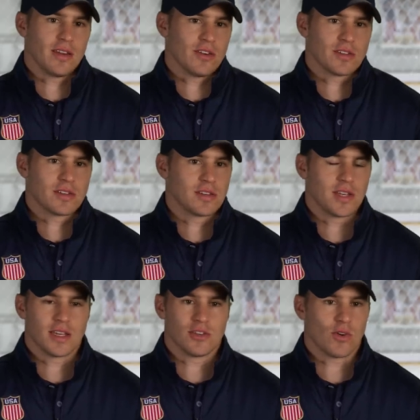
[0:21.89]
You just
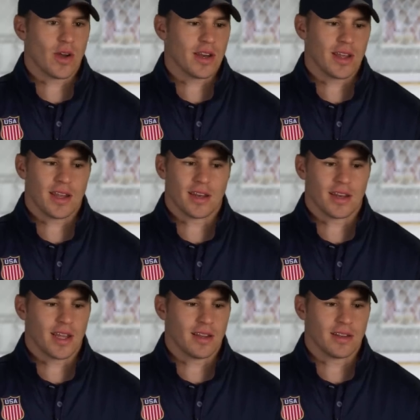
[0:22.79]
enjoy it,
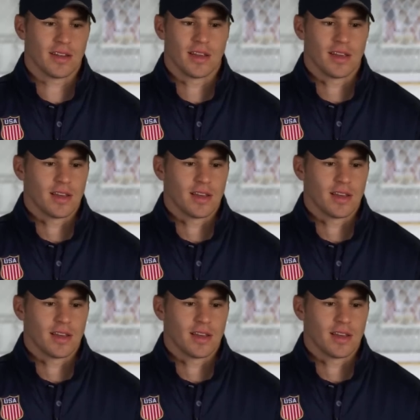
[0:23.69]
and